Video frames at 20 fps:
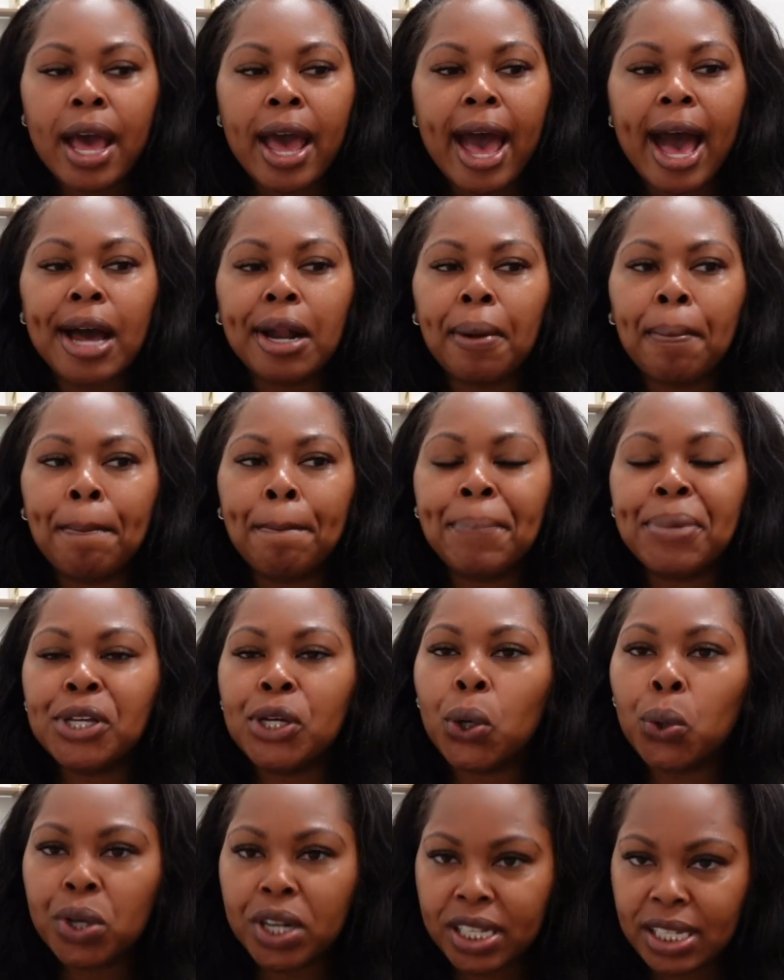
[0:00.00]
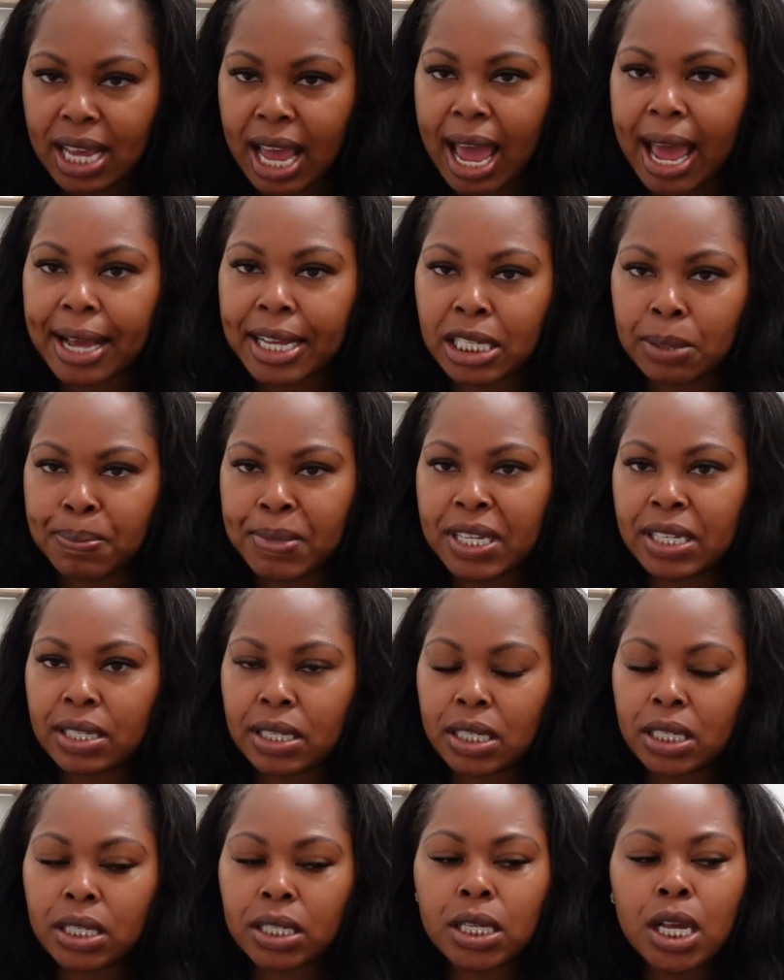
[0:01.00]
how to build a tax
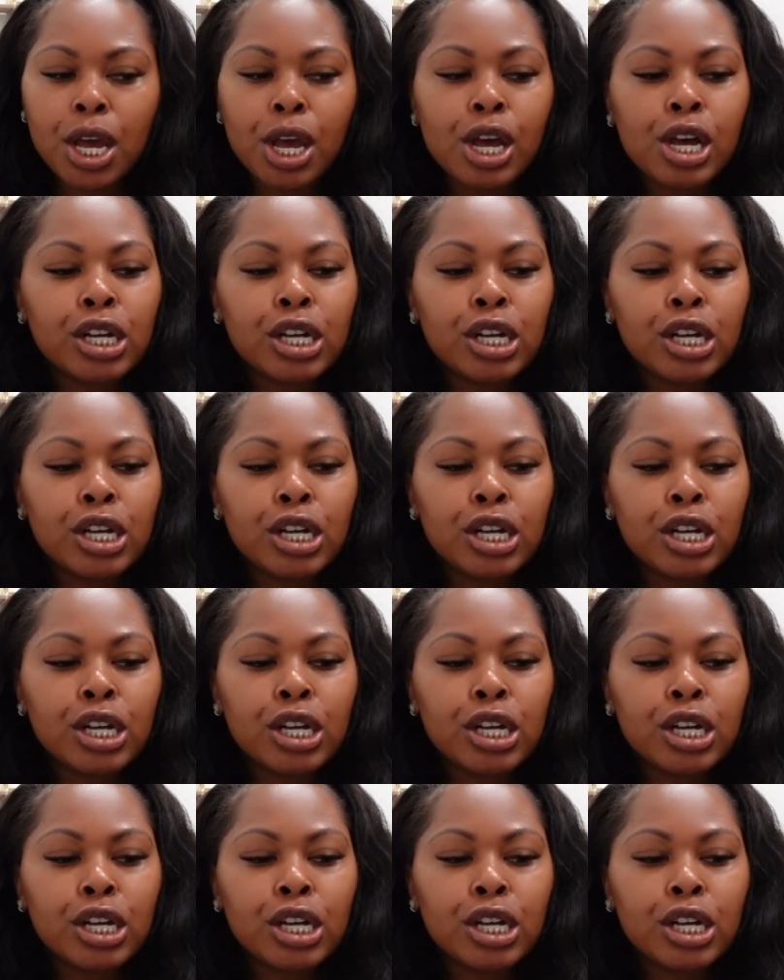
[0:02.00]
business.